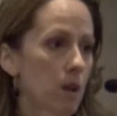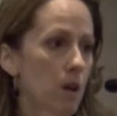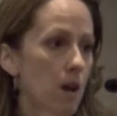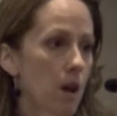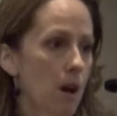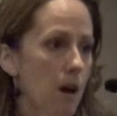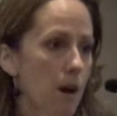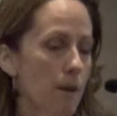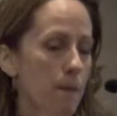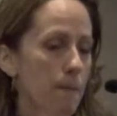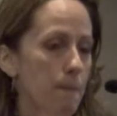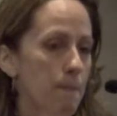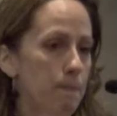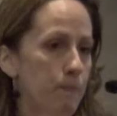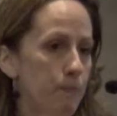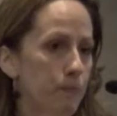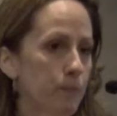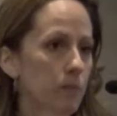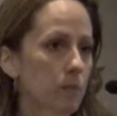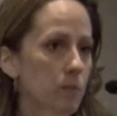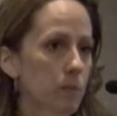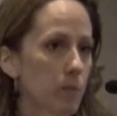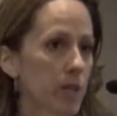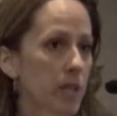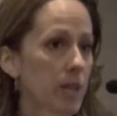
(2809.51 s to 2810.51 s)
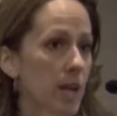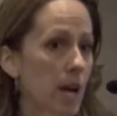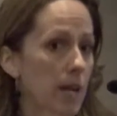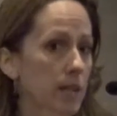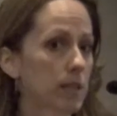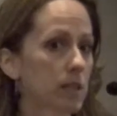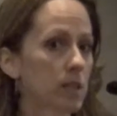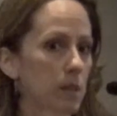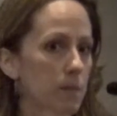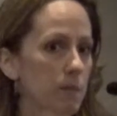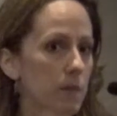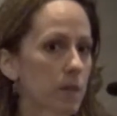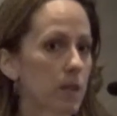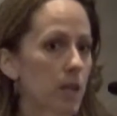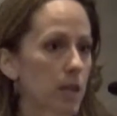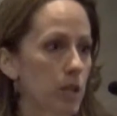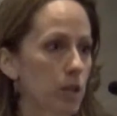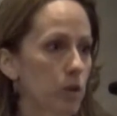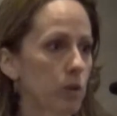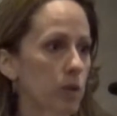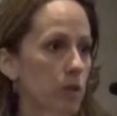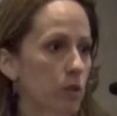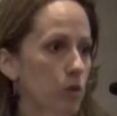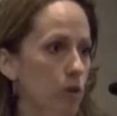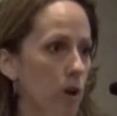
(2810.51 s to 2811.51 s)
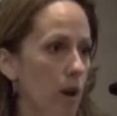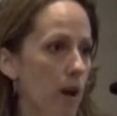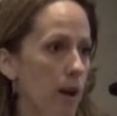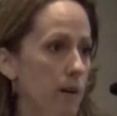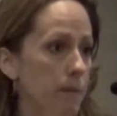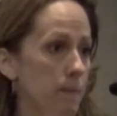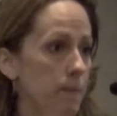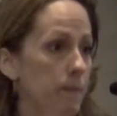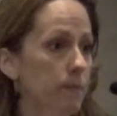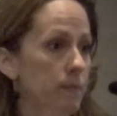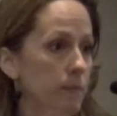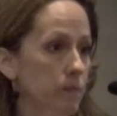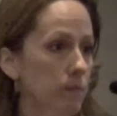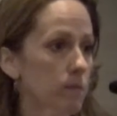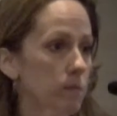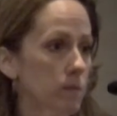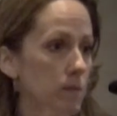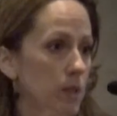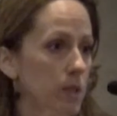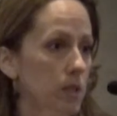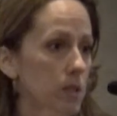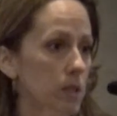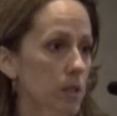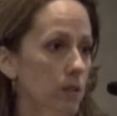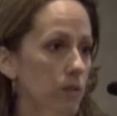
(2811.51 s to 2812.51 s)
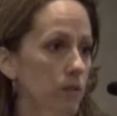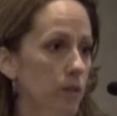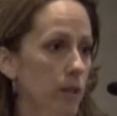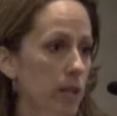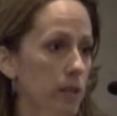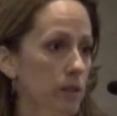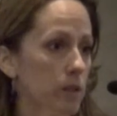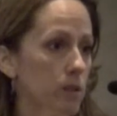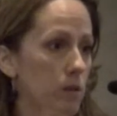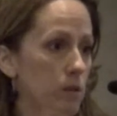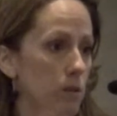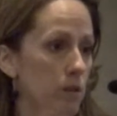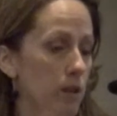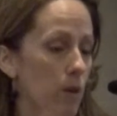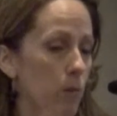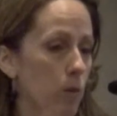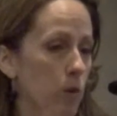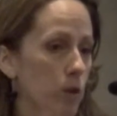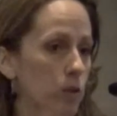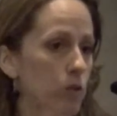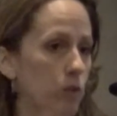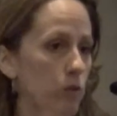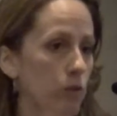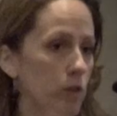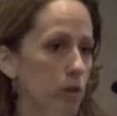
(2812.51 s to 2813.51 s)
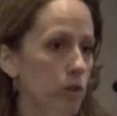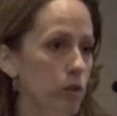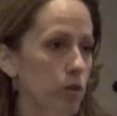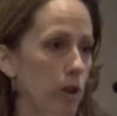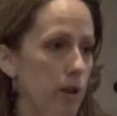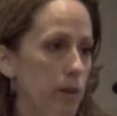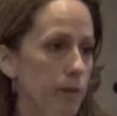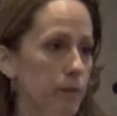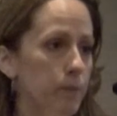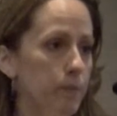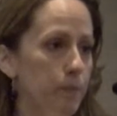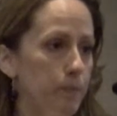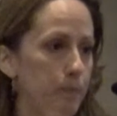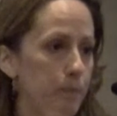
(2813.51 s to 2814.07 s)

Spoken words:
But yeah, it's something that you can try and see if that works for your child.